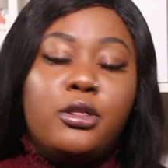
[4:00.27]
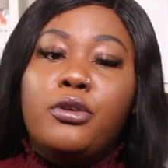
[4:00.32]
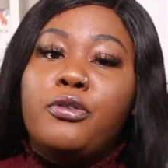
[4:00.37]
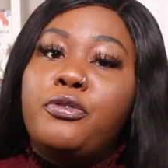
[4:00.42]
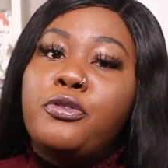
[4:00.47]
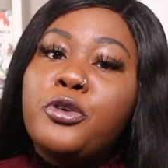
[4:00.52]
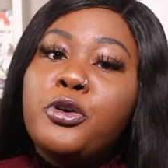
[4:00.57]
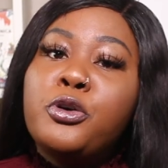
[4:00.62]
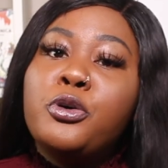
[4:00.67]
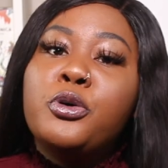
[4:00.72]
the
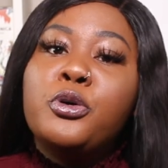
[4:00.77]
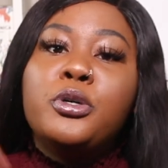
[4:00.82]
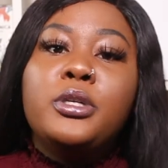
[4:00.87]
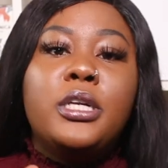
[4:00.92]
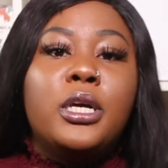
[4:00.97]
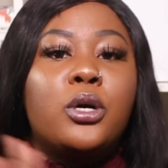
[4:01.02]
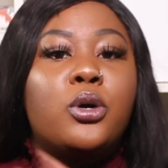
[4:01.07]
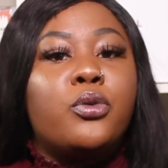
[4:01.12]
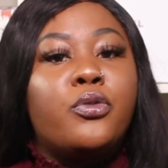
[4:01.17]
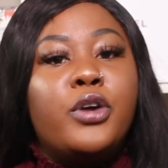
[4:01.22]
food,
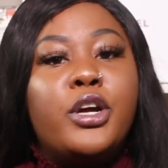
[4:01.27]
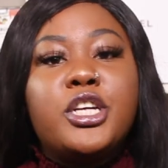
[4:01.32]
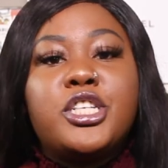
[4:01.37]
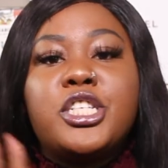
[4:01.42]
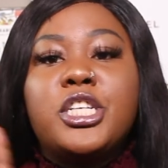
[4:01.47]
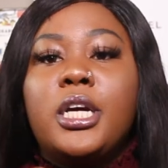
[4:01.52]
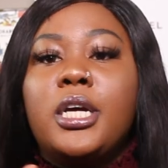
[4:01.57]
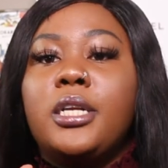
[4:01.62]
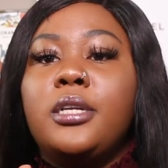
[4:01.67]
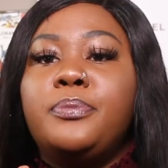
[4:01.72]

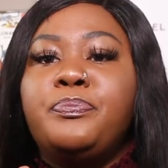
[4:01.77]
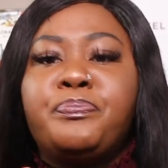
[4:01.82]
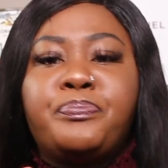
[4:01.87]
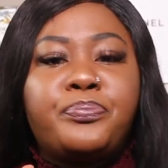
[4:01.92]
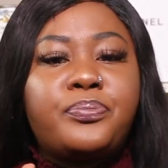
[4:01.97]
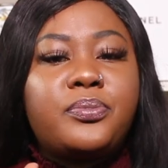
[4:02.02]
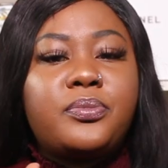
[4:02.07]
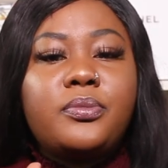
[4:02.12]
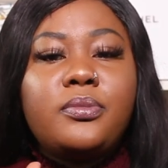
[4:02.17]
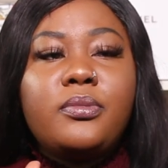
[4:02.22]
decoration,
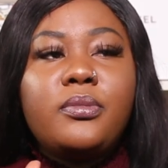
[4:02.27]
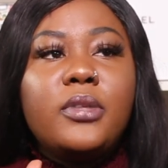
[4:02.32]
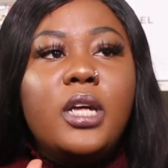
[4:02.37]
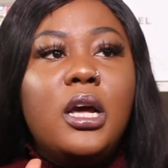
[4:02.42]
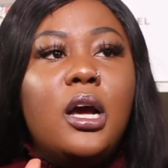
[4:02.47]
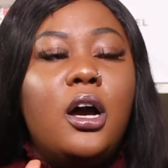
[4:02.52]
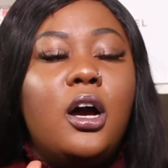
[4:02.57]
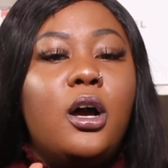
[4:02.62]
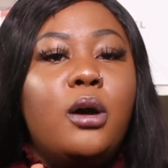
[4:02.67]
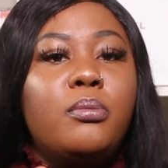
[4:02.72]

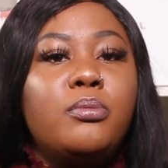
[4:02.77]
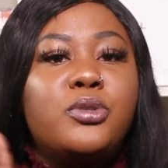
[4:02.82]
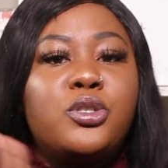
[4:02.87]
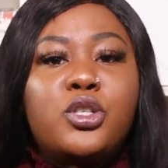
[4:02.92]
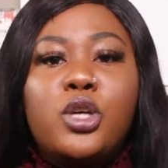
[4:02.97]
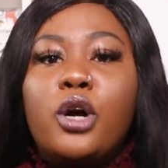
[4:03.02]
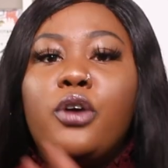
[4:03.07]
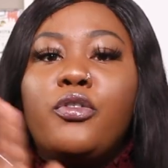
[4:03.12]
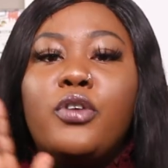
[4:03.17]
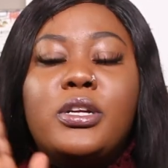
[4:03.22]

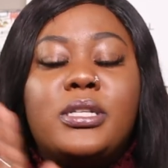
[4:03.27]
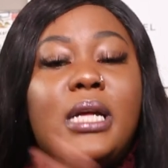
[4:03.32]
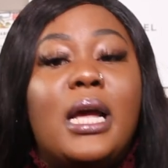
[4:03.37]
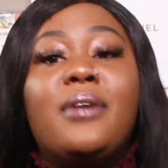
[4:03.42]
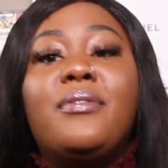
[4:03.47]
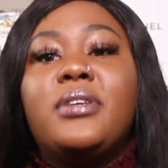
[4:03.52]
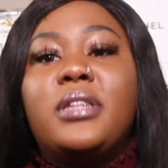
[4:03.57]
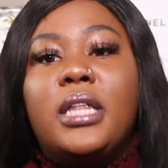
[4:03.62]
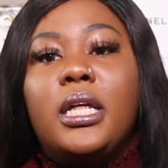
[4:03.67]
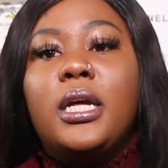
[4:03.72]
service,
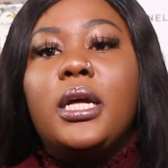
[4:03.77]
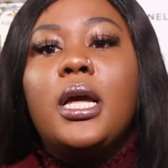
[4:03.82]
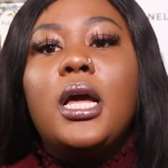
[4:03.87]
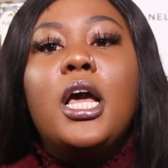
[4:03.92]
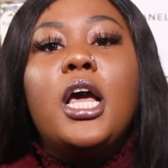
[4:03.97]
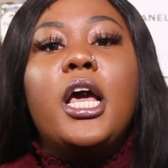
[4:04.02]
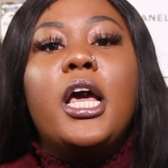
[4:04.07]
everything